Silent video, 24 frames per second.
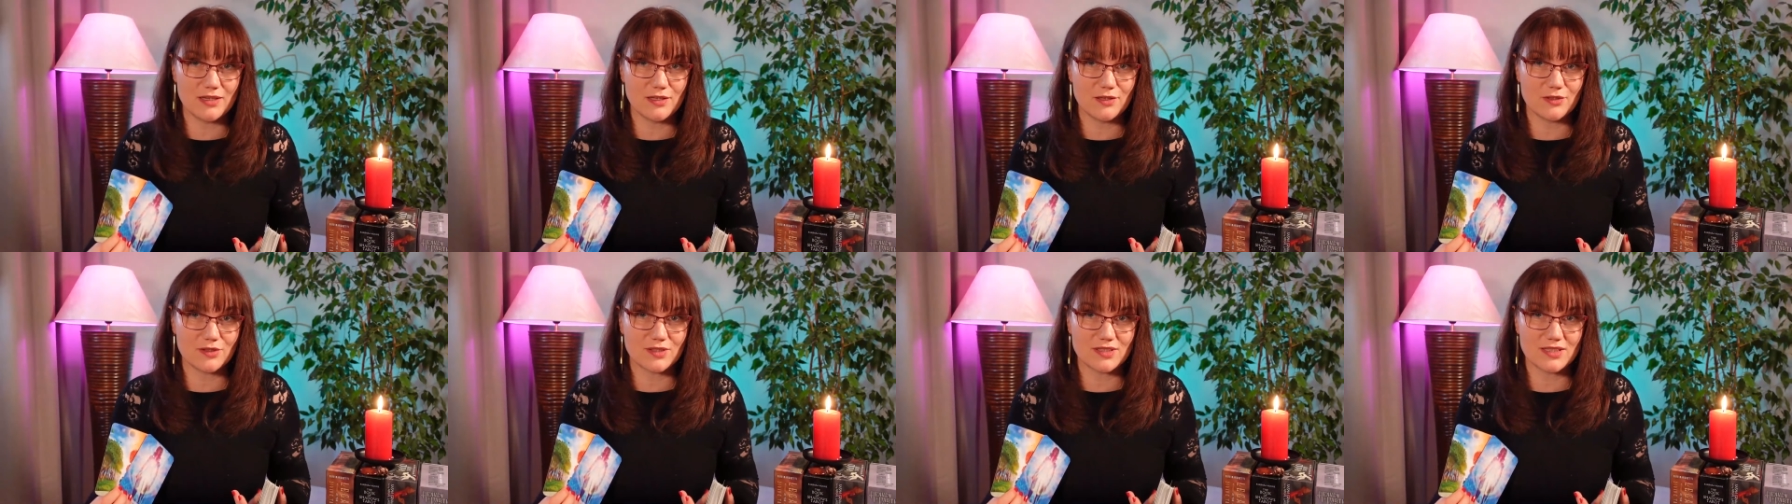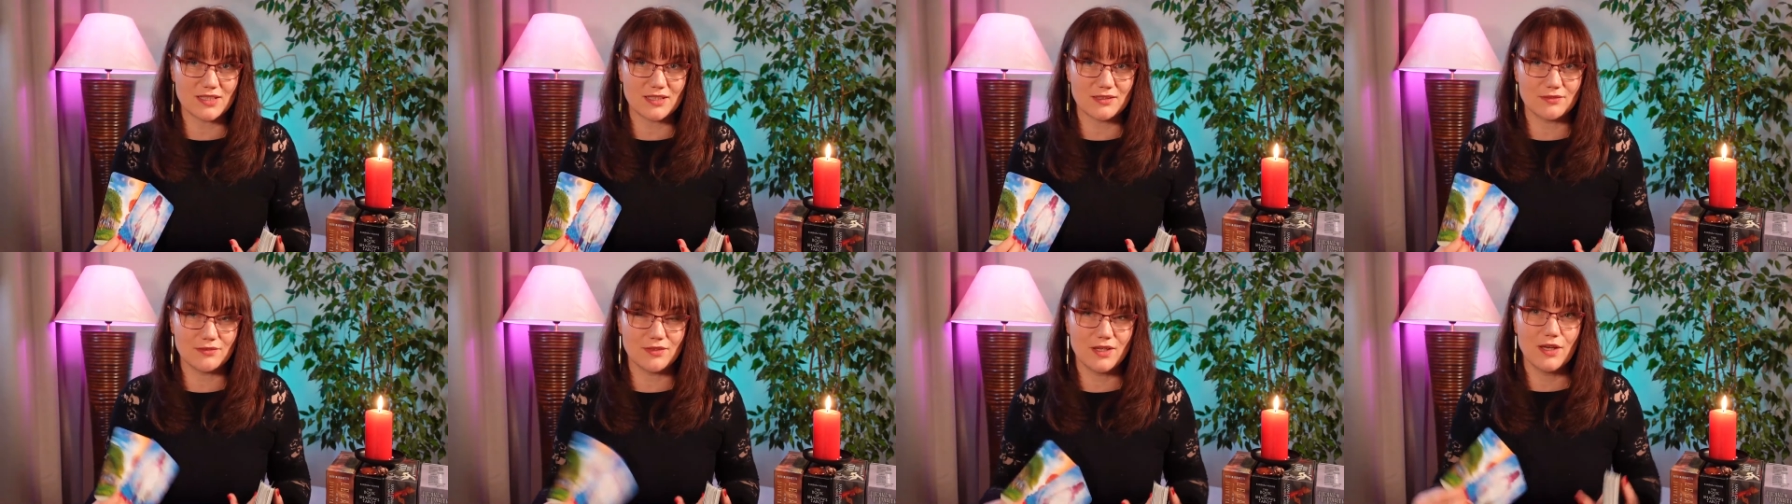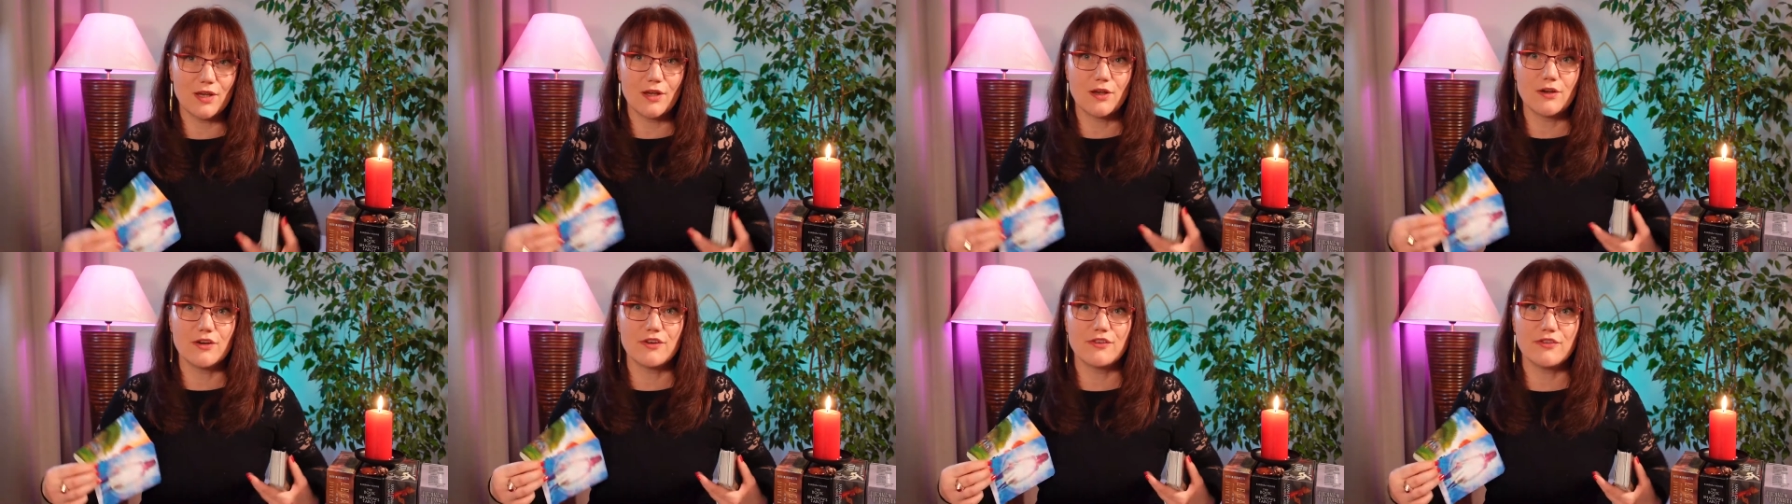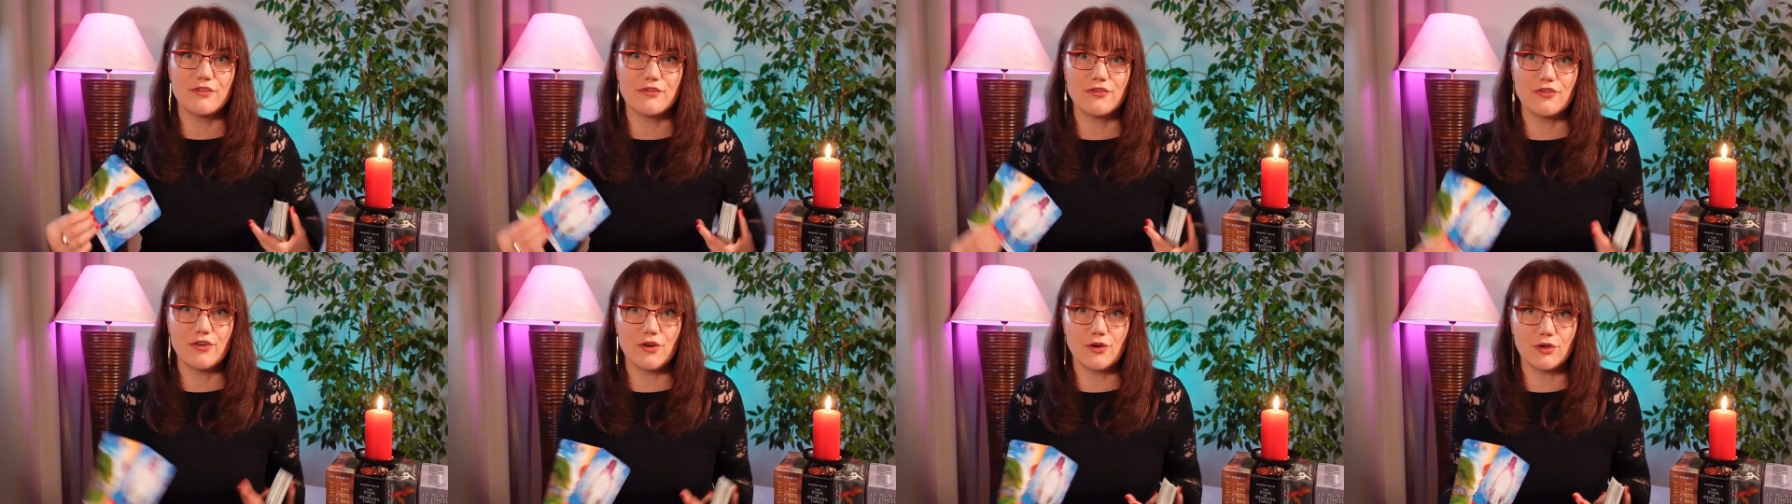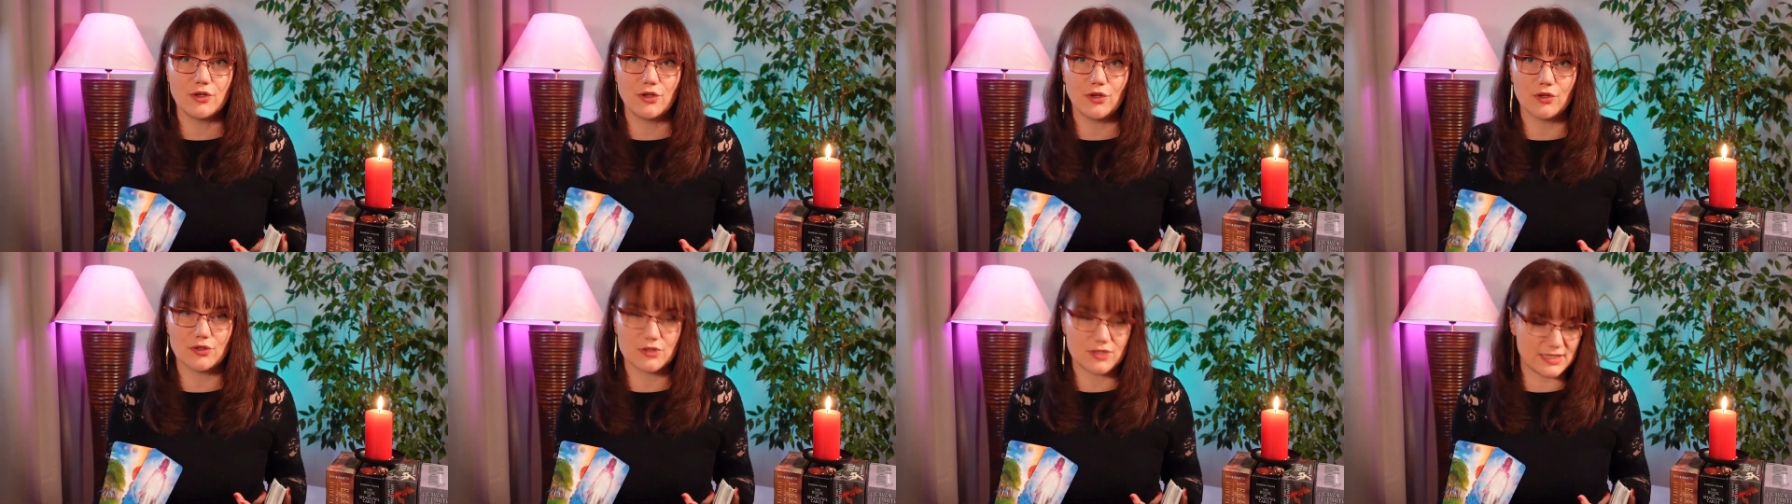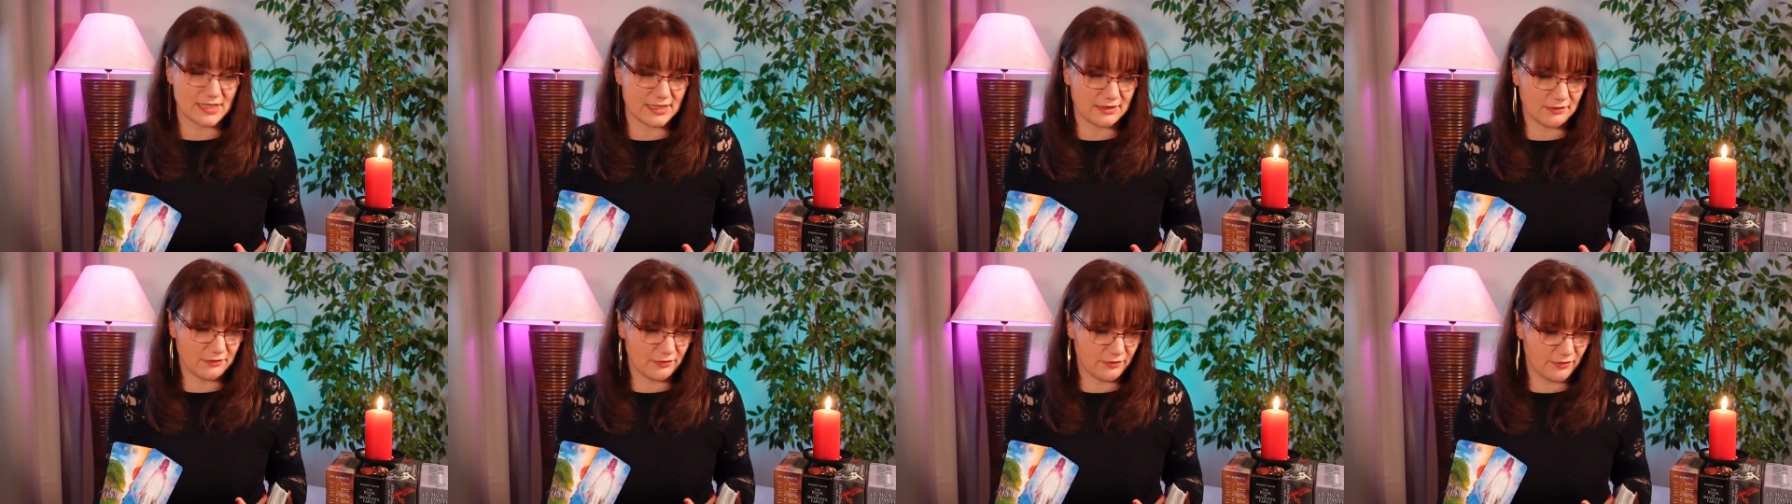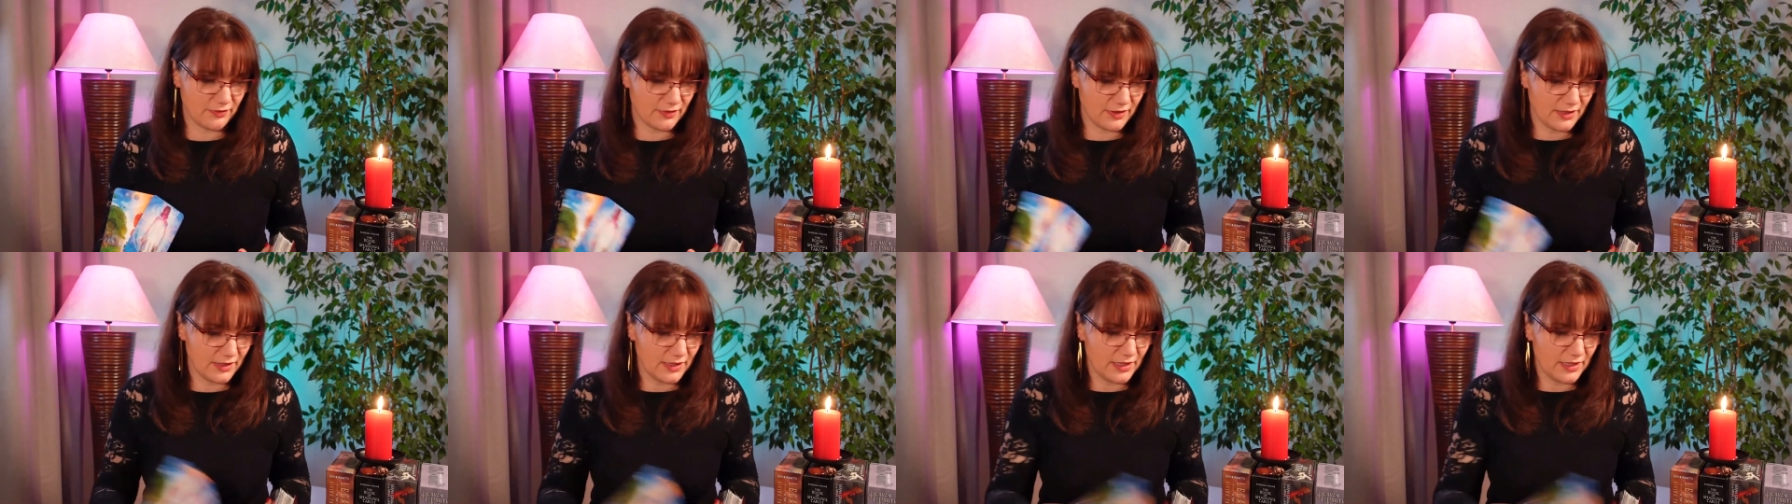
yourself, for yourself.